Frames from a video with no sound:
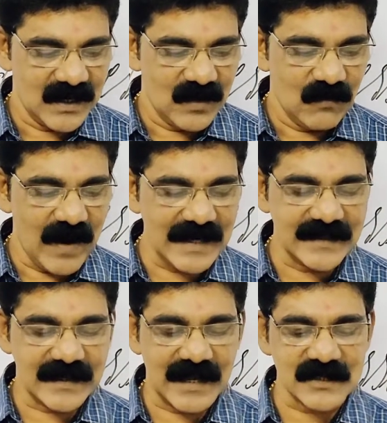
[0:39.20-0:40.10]
While
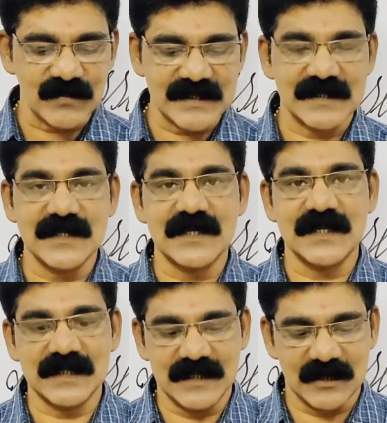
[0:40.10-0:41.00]
the class was
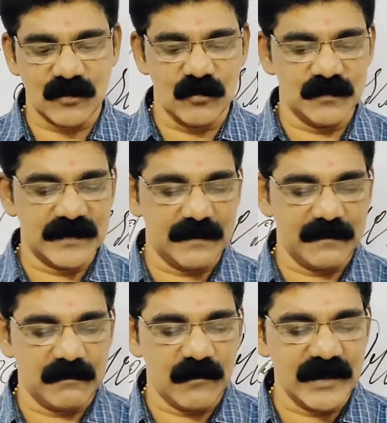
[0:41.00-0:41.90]
circling the room, the
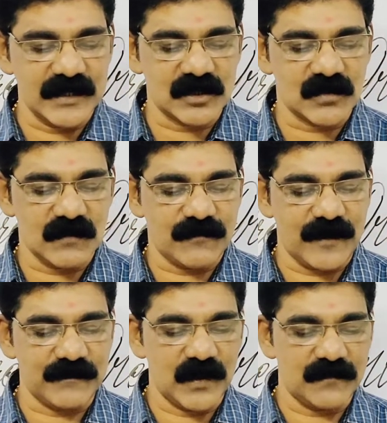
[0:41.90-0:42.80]
monitor
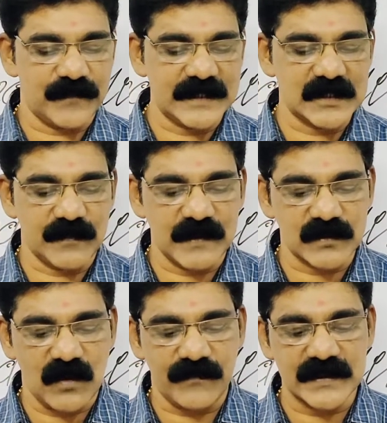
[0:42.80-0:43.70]
from the
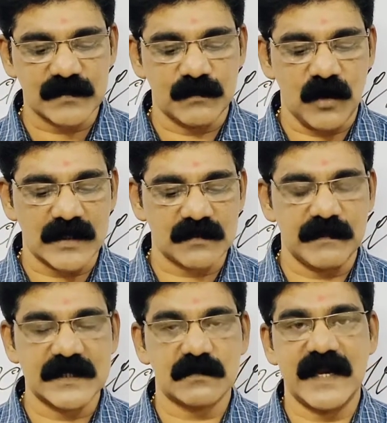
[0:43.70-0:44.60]
principal's office brought
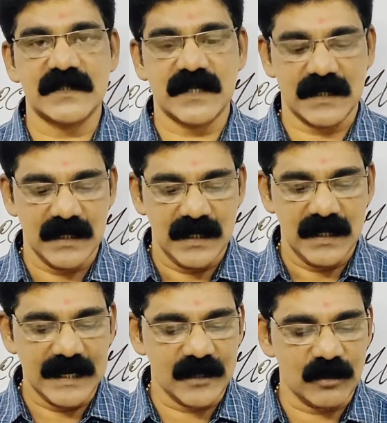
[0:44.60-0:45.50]
Miss Mason
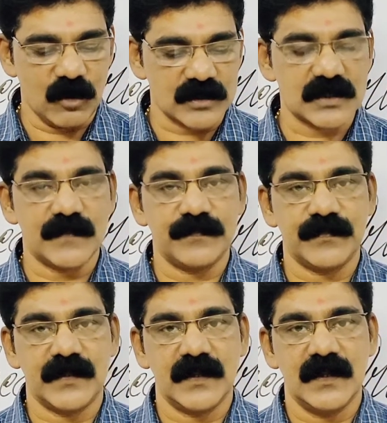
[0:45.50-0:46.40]
a note.
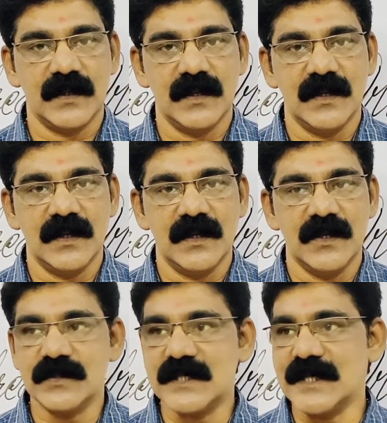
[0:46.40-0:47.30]

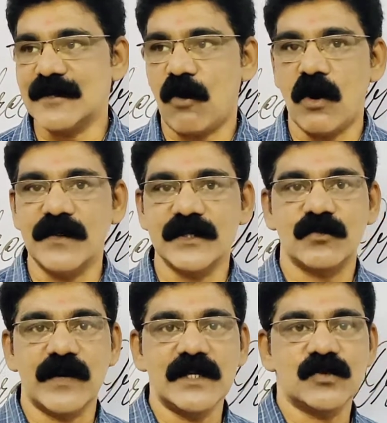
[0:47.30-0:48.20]
You see that all the
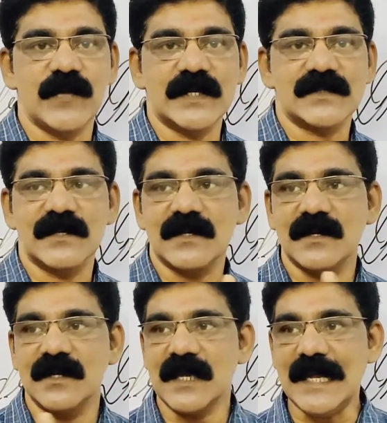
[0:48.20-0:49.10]
students were
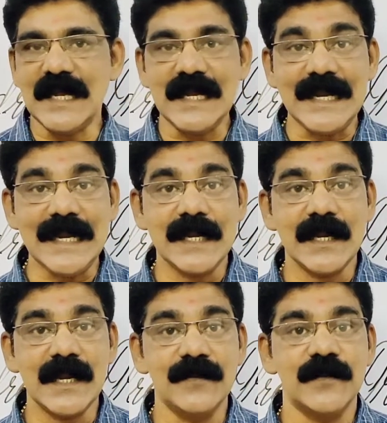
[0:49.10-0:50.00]
circling
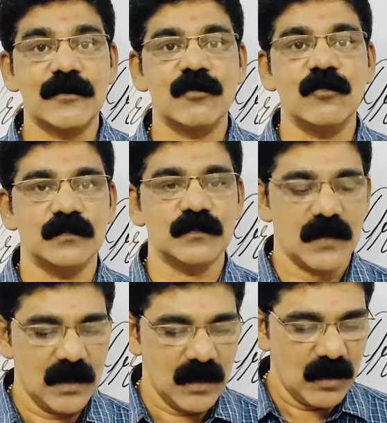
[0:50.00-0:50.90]
in the
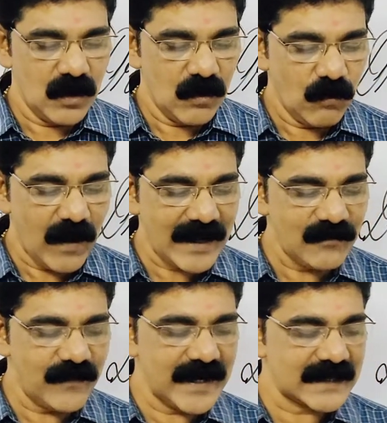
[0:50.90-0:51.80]
room. Why
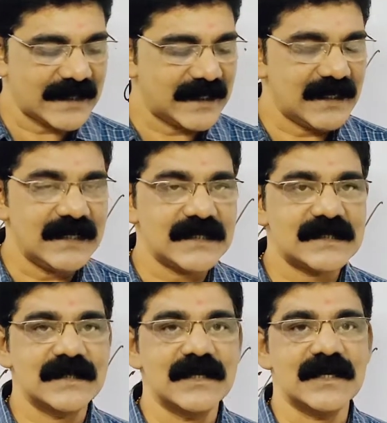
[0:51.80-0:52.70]
were they
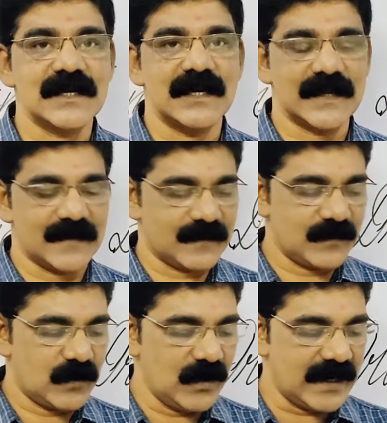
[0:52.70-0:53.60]

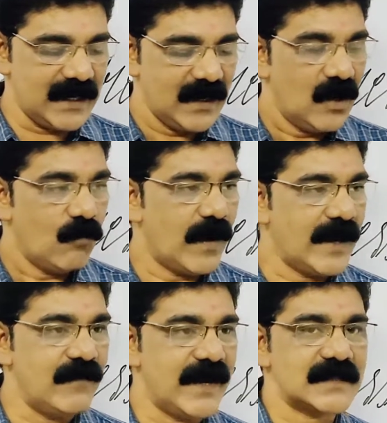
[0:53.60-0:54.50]
circling? Okay,
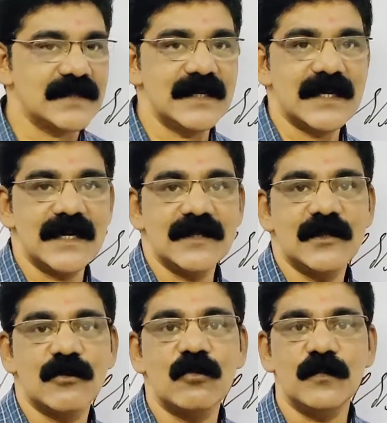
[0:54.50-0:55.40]
why were circling
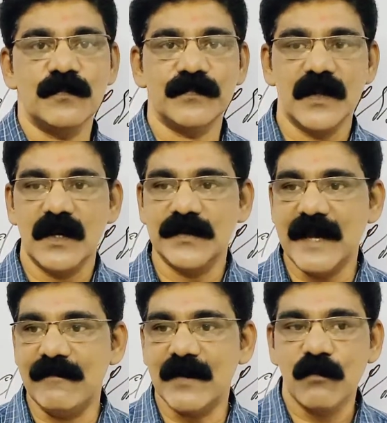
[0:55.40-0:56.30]
the room?
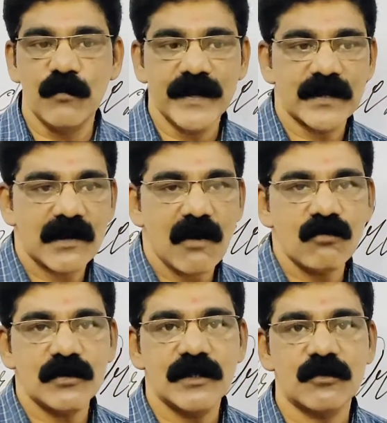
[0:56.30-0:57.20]
They were moving
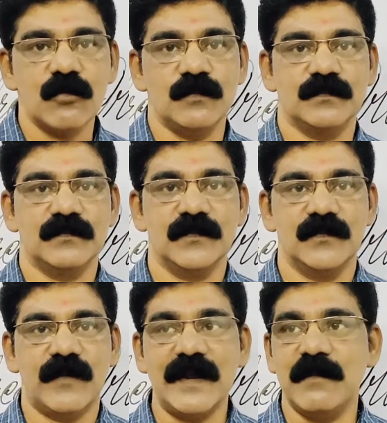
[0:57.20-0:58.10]
around the room.
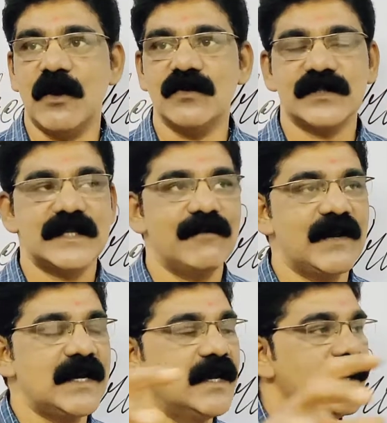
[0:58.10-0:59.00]
Why? Because they
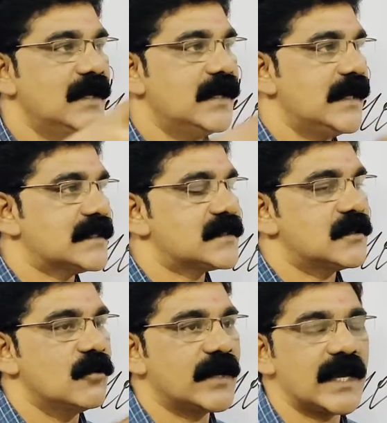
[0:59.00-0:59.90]
were
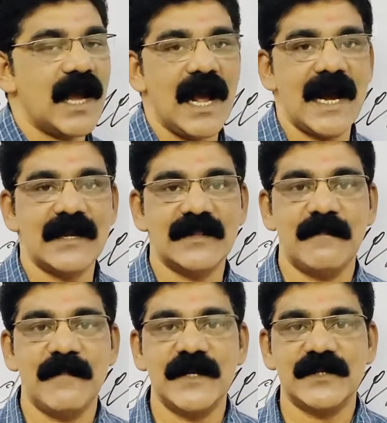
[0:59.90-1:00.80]
looking at the
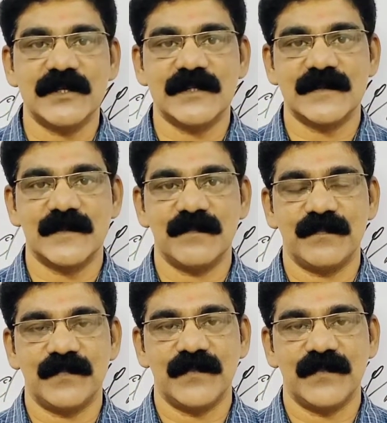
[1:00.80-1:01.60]
pictures.